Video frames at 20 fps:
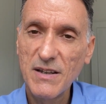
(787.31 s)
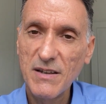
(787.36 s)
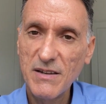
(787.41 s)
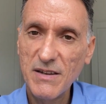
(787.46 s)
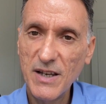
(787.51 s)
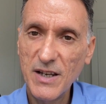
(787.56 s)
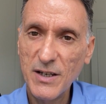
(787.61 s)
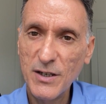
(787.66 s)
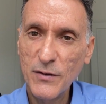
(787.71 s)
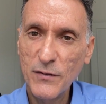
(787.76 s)

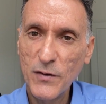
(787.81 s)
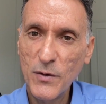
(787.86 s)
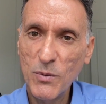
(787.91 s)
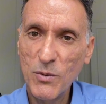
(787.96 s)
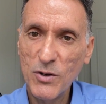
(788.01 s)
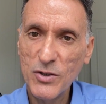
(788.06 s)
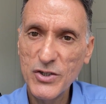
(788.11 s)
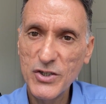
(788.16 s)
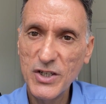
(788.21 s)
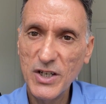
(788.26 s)
Thank you for
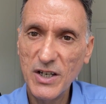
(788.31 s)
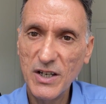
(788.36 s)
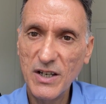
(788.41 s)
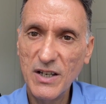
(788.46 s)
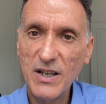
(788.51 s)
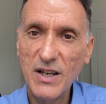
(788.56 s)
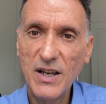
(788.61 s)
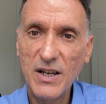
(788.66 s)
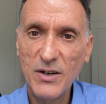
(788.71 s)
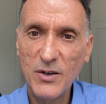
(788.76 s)

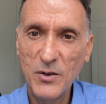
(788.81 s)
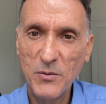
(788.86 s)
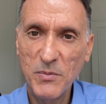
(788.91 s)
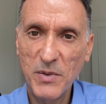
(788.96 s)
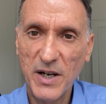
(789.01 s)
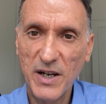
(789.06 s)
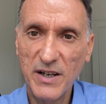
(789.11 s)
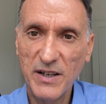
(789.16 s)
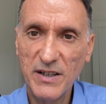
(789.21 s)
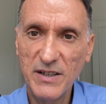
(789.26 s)
watching, and
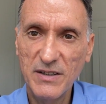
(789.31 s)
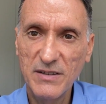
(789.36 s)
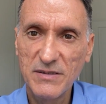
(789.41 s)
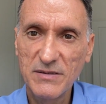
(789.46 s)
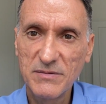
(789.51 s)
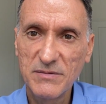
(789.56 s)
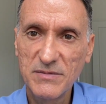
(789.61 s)
goodbye.